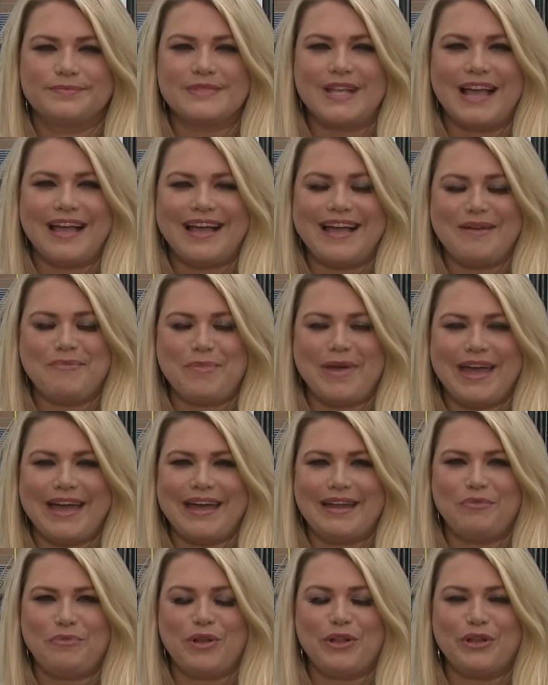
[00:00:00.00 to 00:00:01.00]
Hi,
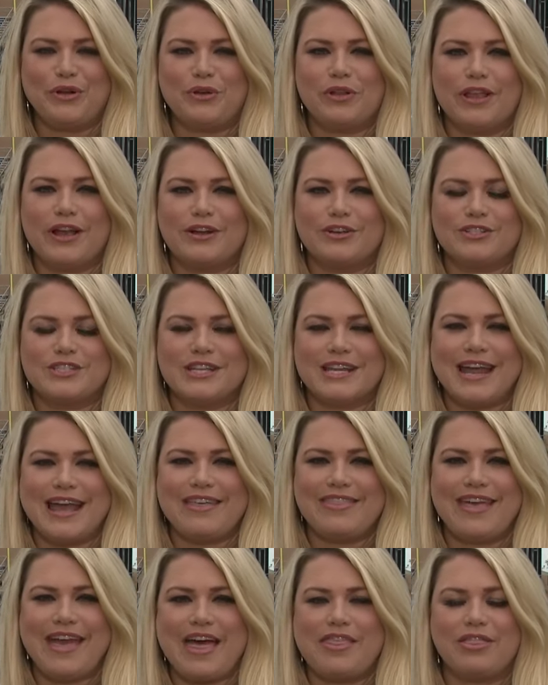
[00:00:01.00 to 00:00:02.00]
Matt. Well, earlier
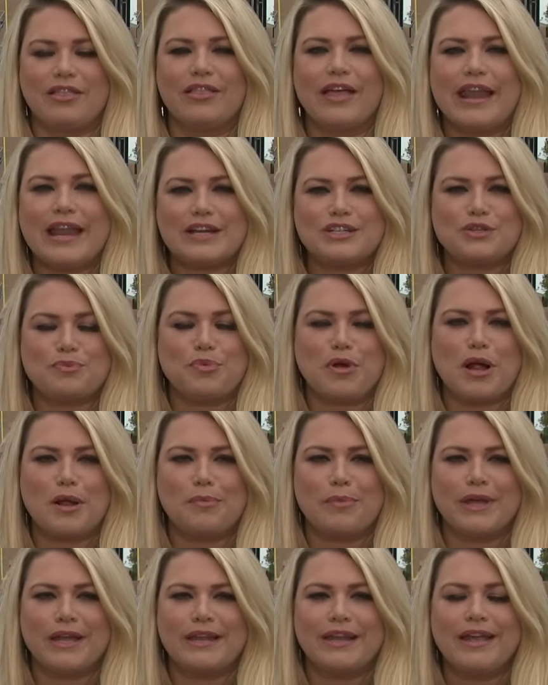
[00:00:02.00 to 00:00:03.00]
today, the athletic
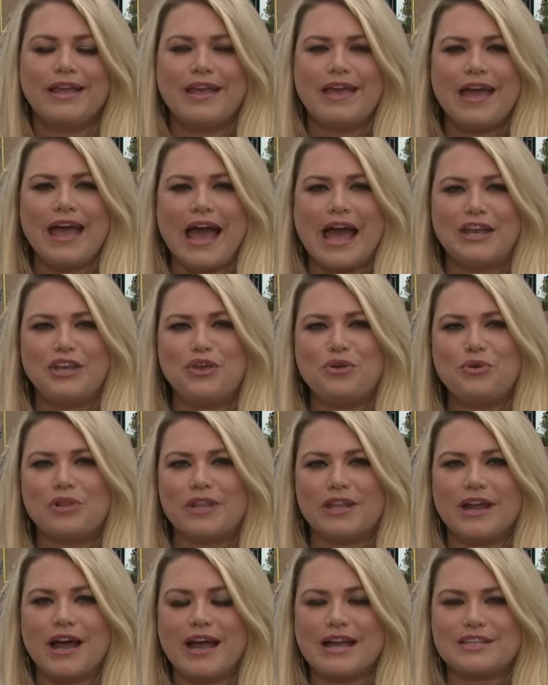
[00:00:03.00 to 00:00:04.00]
department at
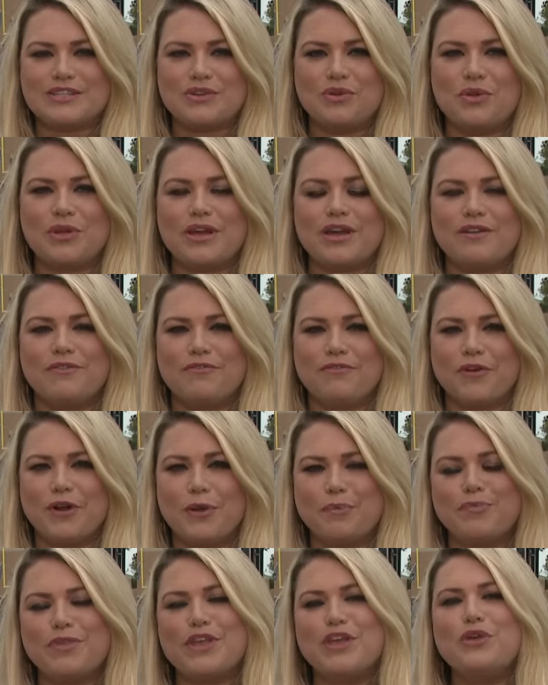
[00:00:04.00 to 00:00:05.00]
Euclid High School
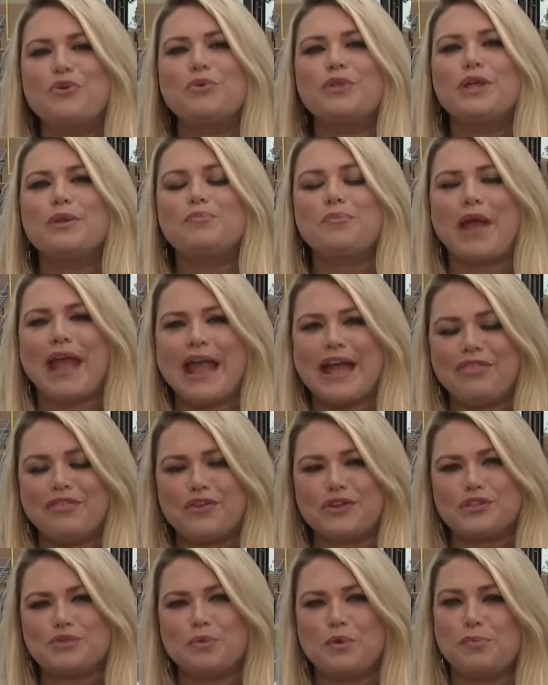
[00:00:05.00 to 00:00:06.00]
confirmed the Euclid
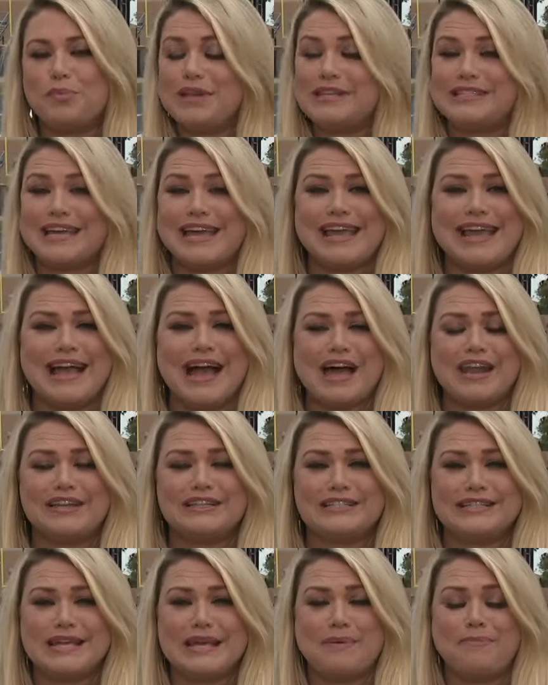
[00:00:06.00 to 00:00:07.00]
Panthers would be taking on a
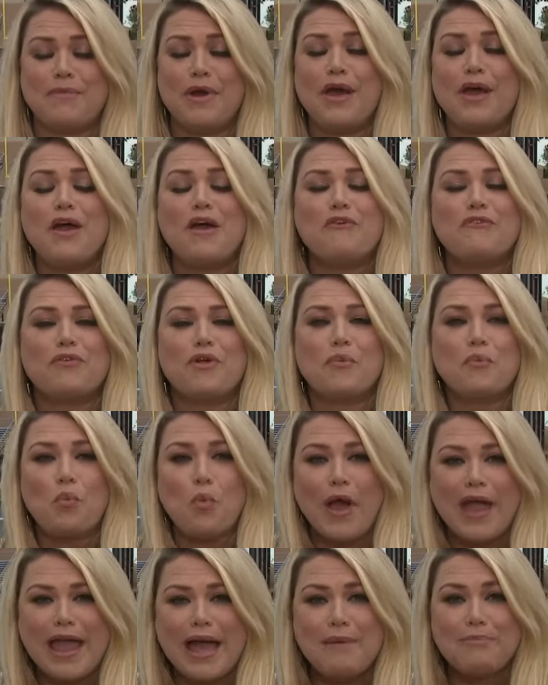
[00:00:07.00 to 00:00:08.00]
team from
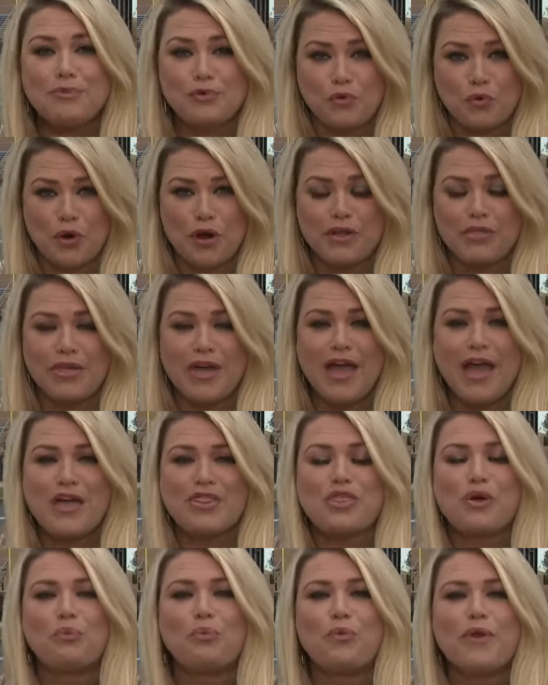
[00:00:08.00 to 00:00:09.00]
way up north,
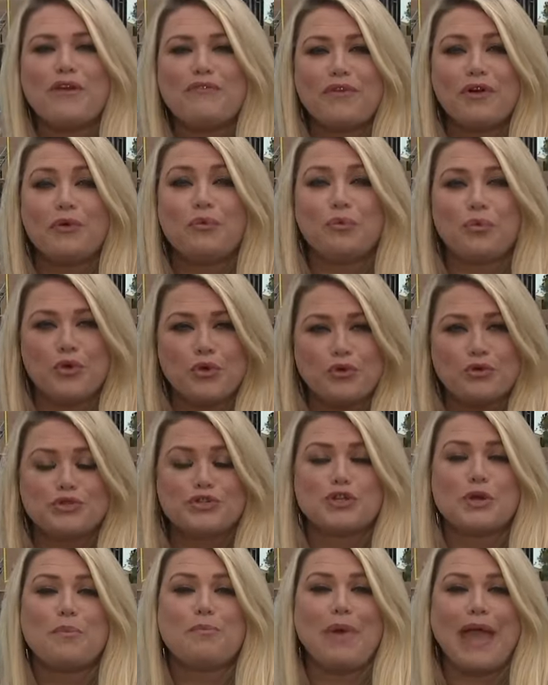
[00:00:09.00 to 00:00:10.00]
the River
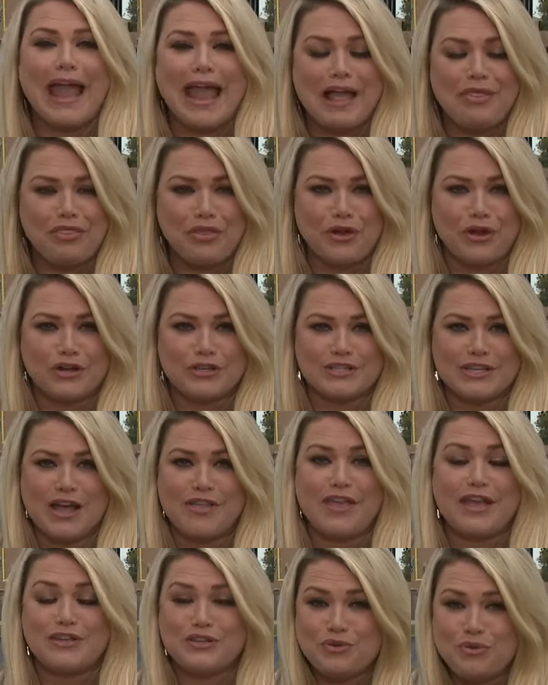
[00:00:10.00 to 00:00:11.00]
Rouge Panthers.
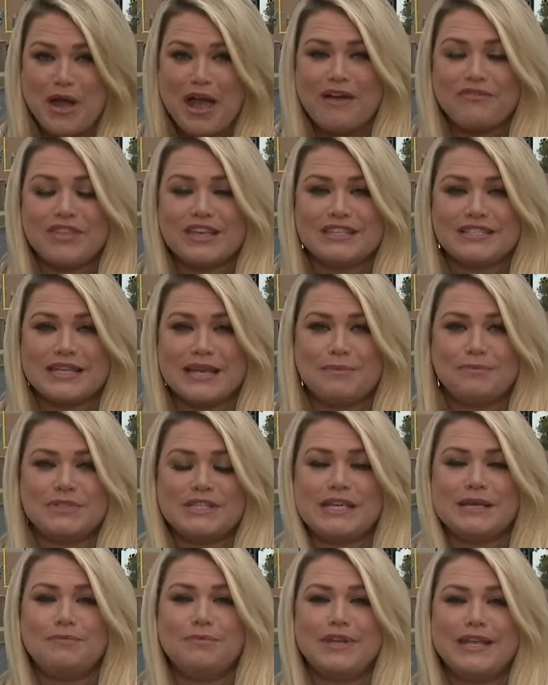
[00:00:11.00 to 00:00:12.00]
Now, they do have the same
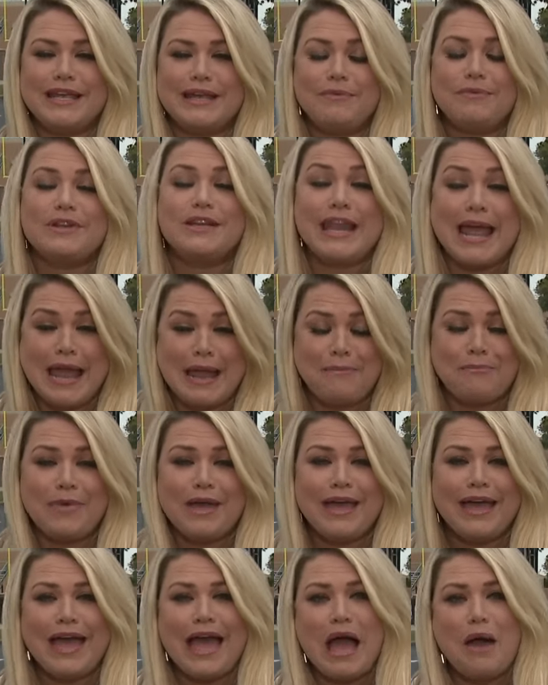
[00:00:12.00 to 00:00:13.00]
team name.
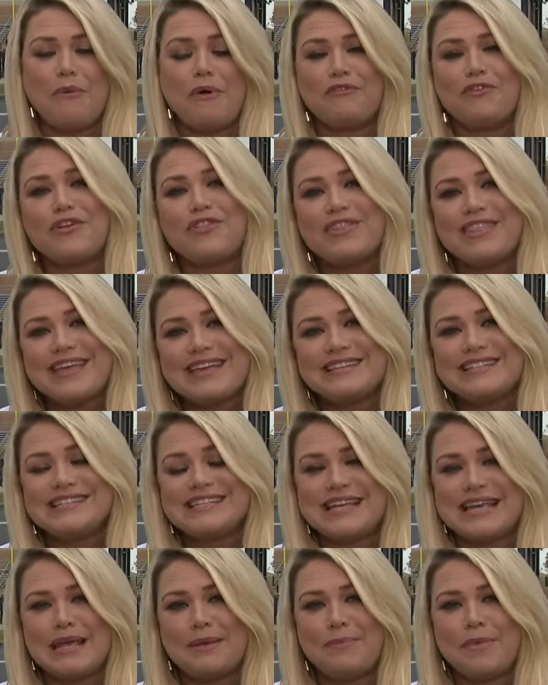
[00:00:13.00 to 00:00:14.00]
However, this
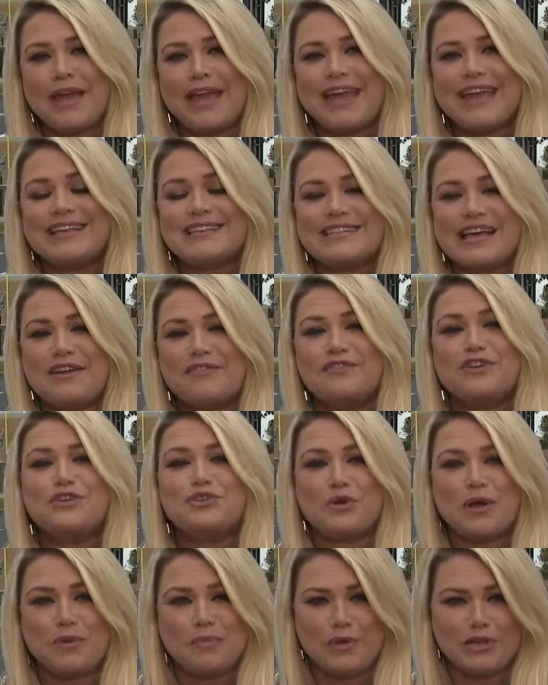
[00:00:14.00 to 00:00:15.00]
team is out of
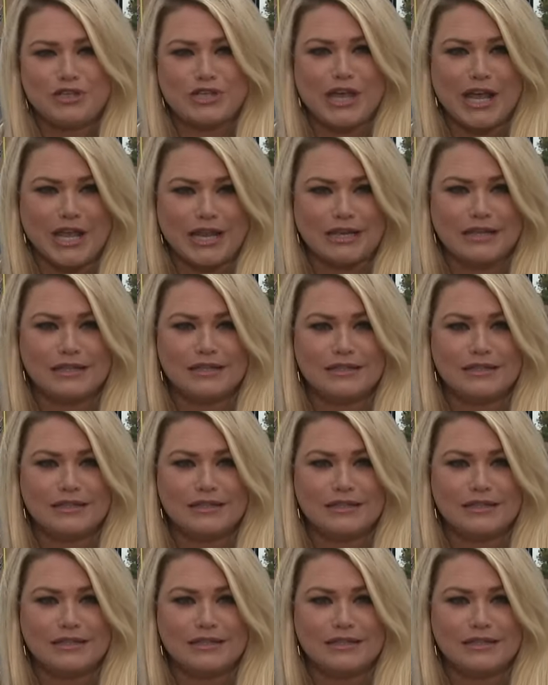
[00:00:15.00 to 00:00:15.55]
Detroit, Michigan.